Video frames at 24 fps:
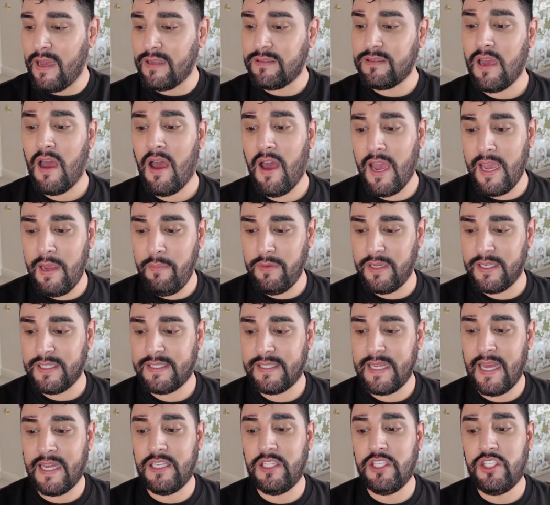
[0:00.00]

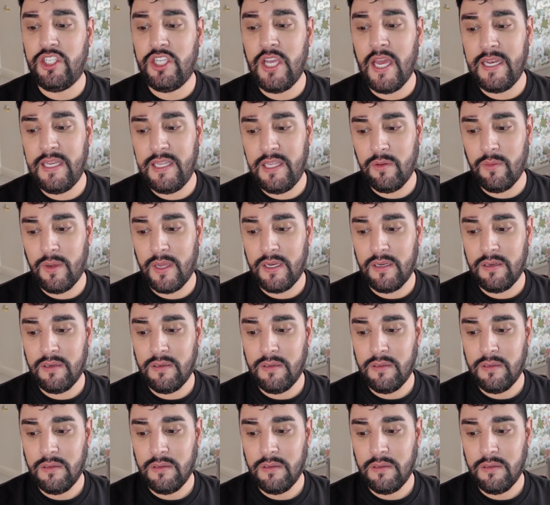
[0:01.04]
Timeless and genuine,